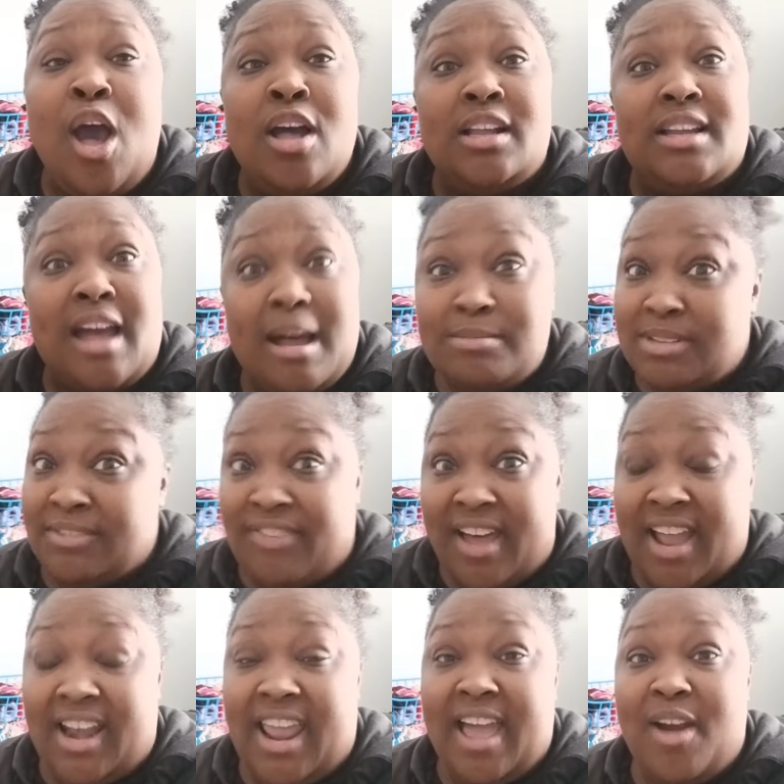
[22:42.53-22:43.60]
come to
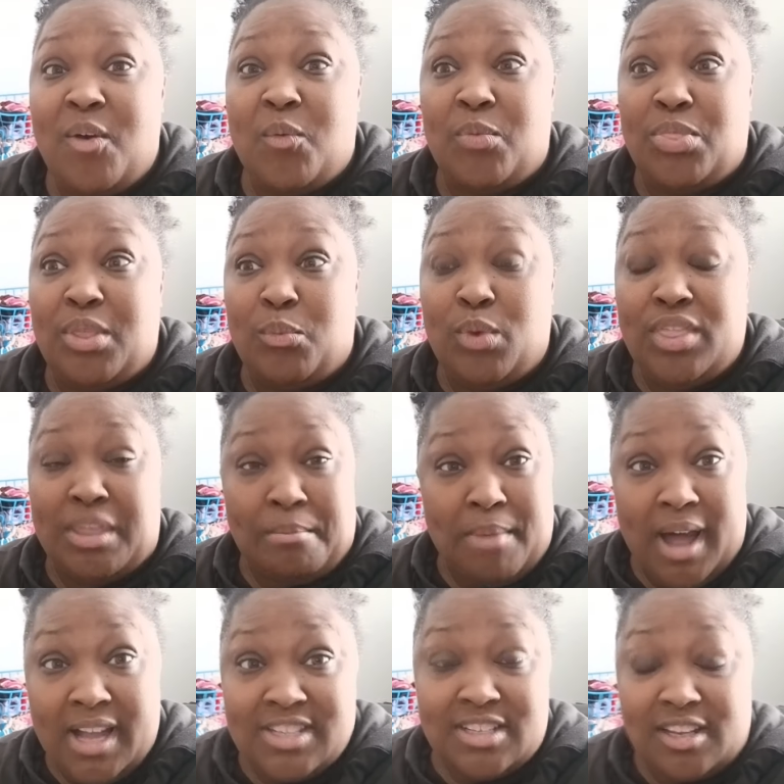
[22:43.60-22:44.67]
find out, the, with the
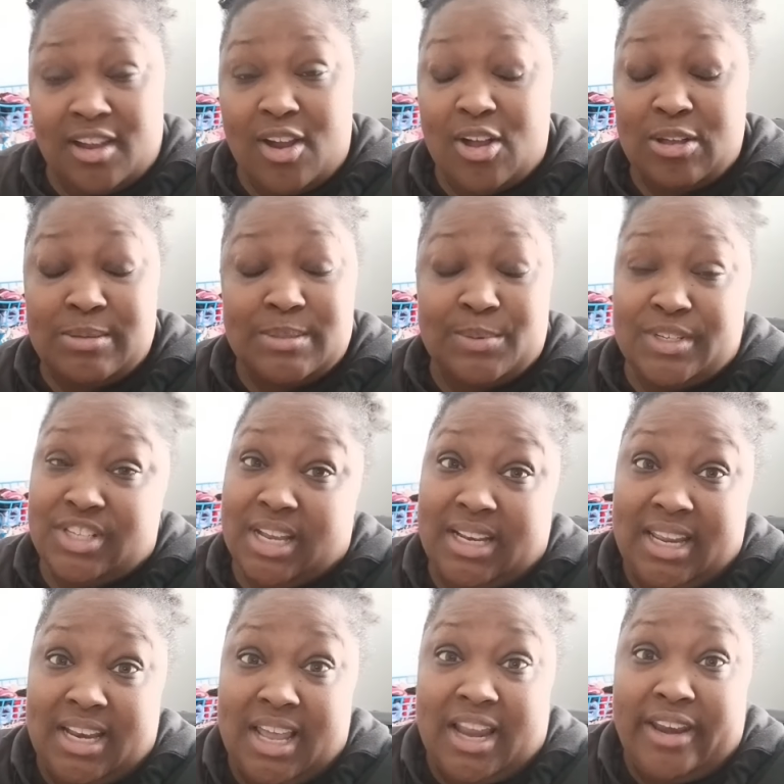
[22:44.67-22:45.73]
modular homes, which I
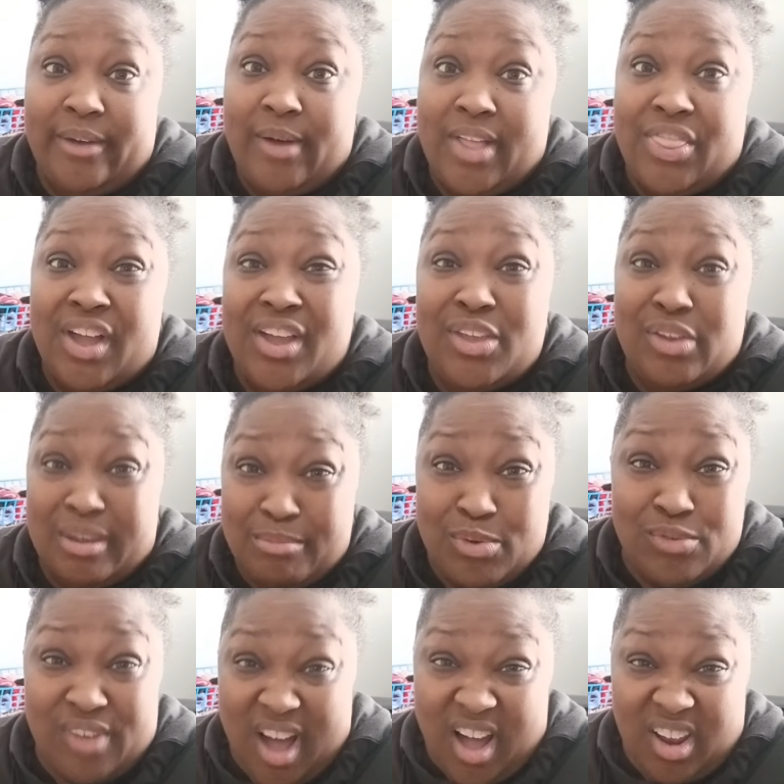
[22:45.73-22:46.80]
did not know, I thought you can
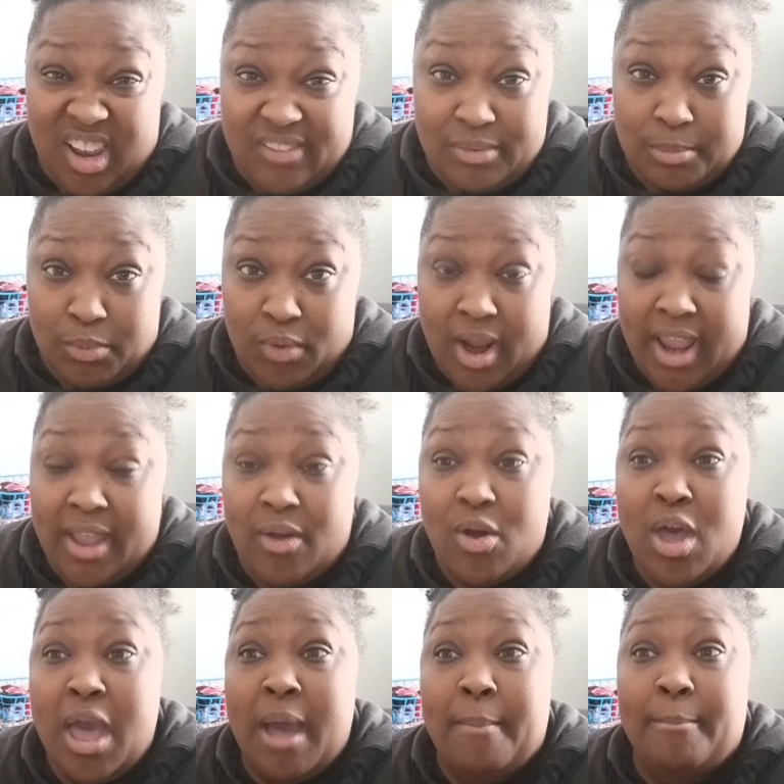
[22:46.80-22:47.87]
move all of them around,
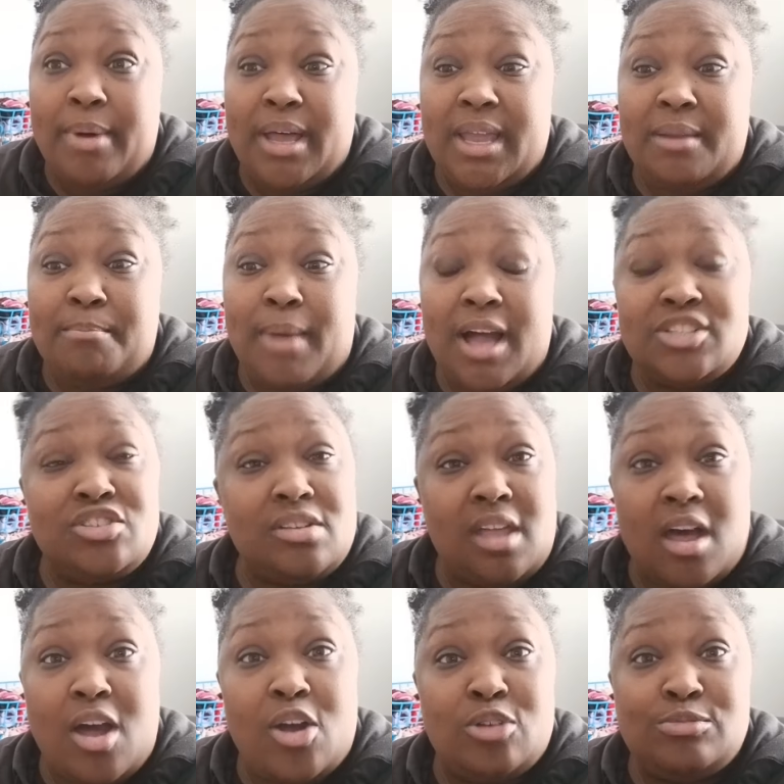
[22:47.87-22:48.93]
but
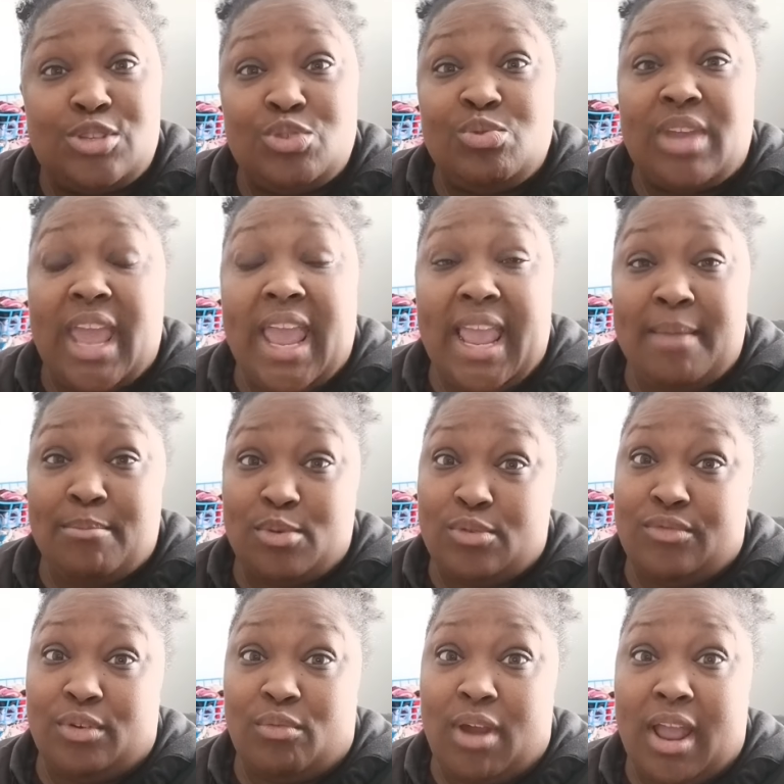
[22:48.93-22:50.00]
modular homes, you can't move
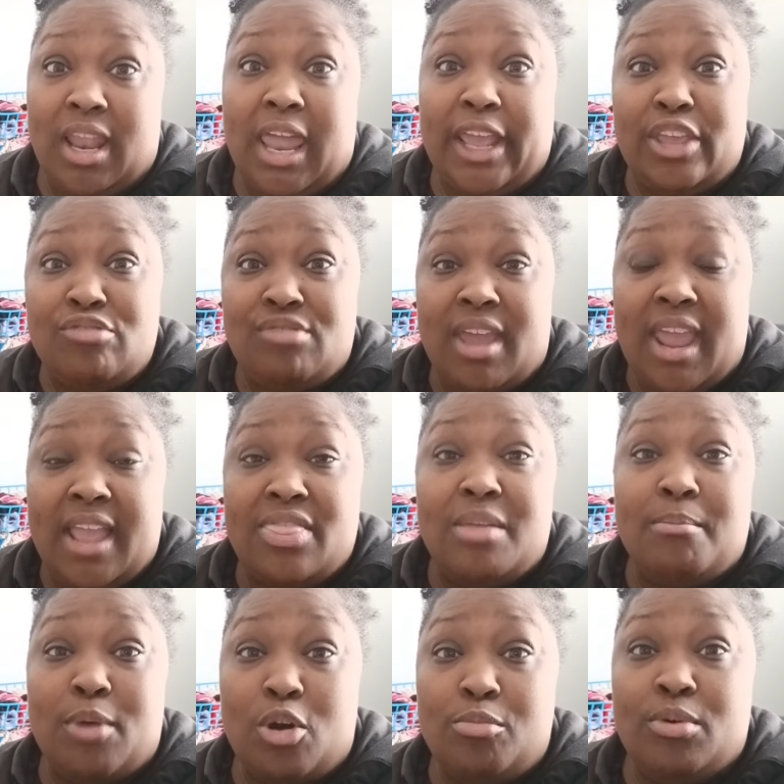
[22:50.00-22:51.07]
around like you can the
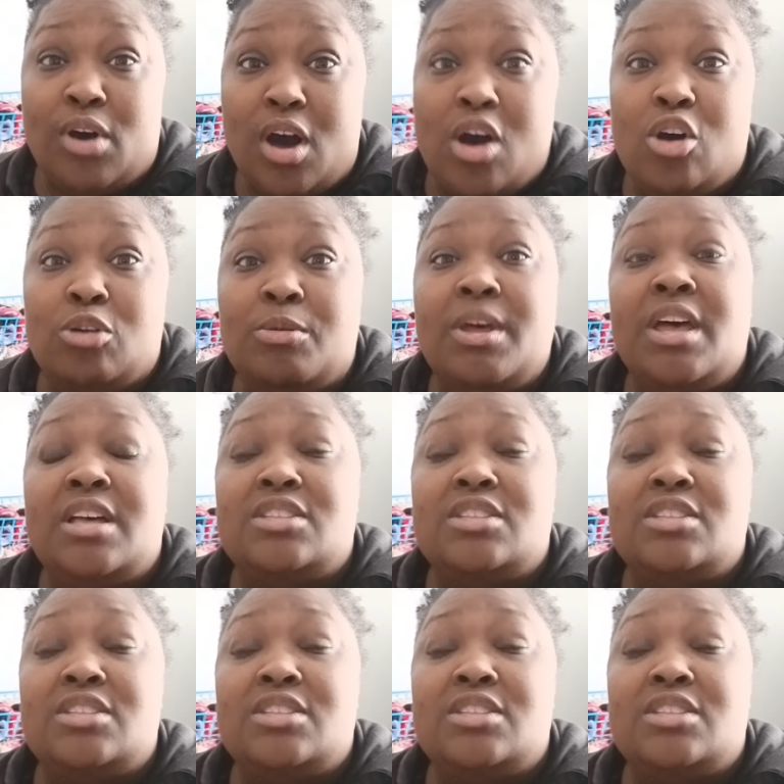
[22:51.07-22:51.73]
mobile home.